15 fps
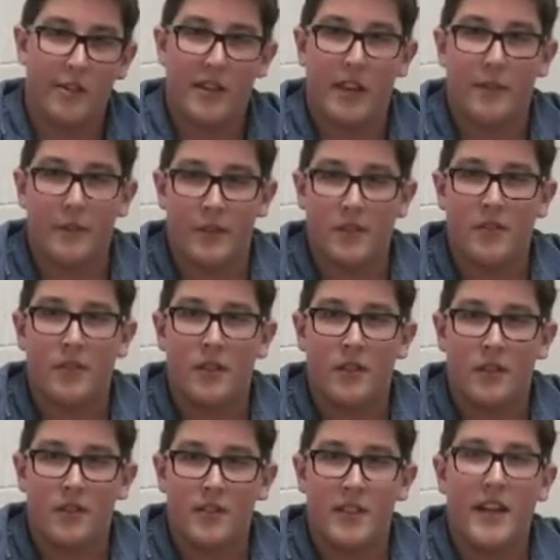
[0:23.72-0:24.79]
Davis.
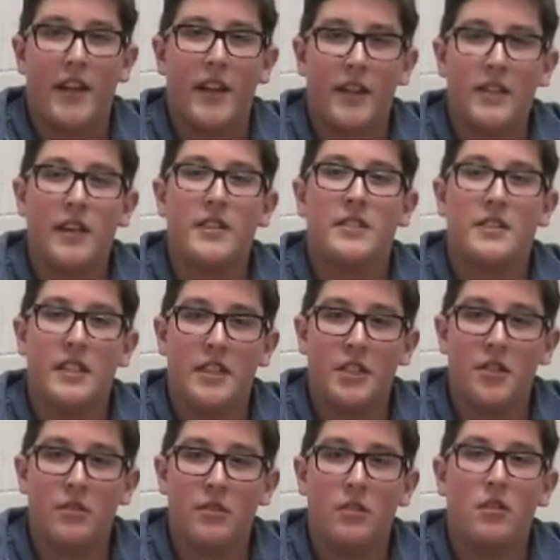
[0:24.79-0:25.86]
Today I'd like to
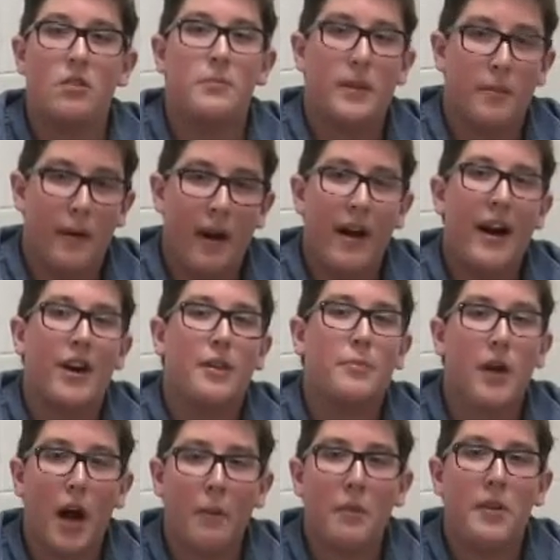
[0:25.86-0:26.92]
teach you a little bit about how to
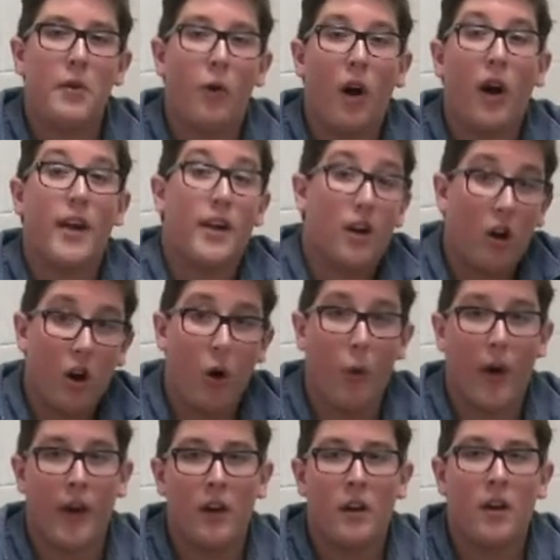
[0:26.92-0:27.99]
properly walk in a
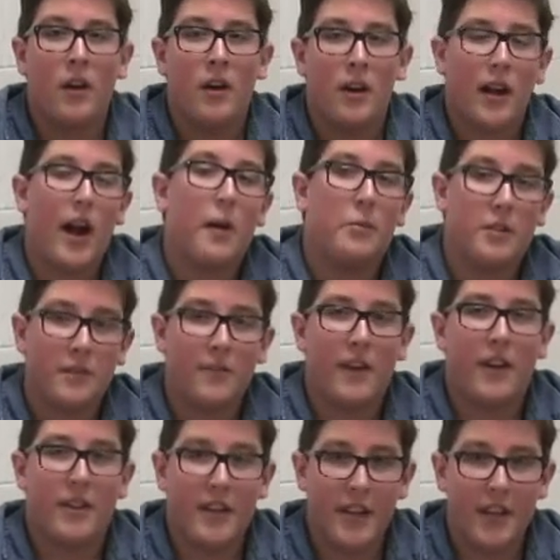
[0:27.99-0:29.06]
hallway, commonly
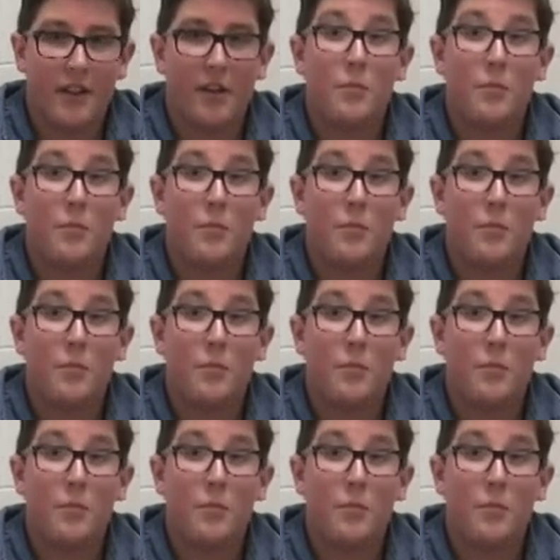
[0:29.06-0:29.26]
found here